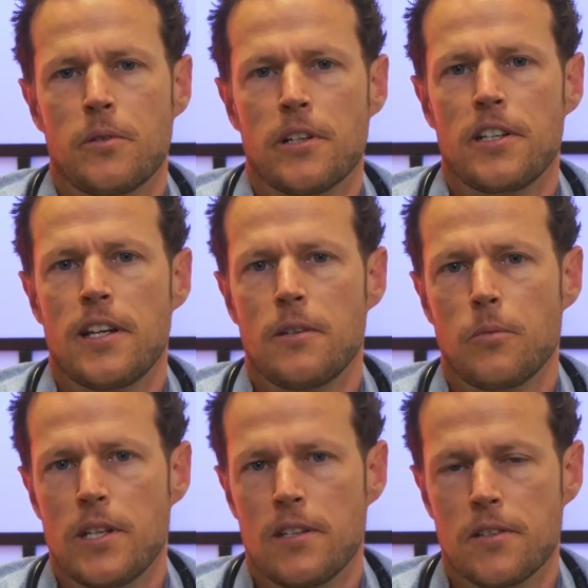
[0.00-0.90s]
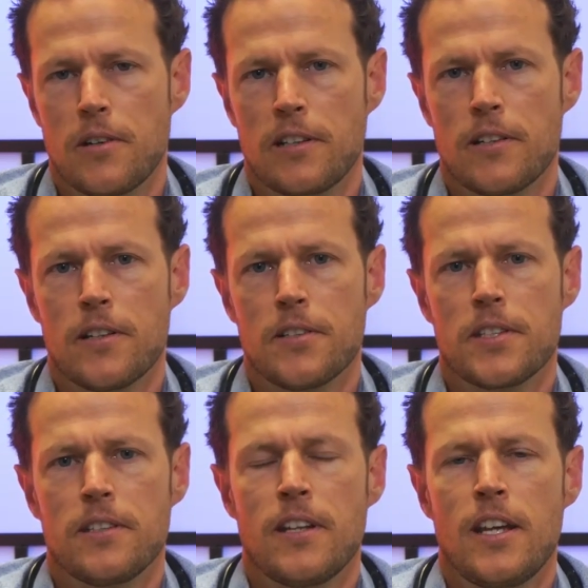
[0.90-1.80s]
where again we can
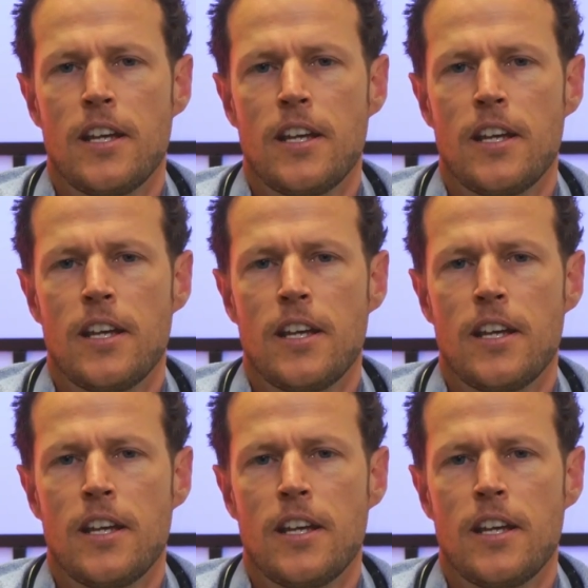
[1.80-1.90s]
diagnose, and